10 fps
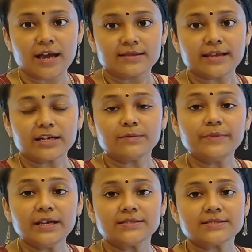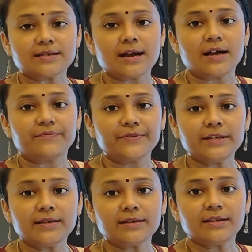That means the
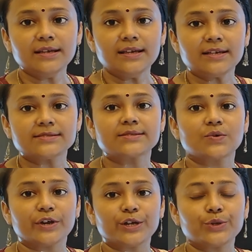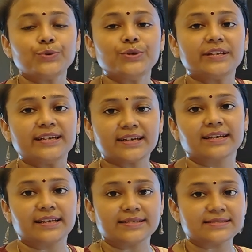affinity is going to
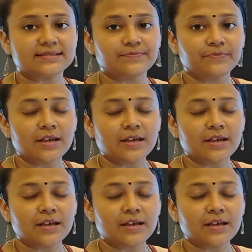decrease.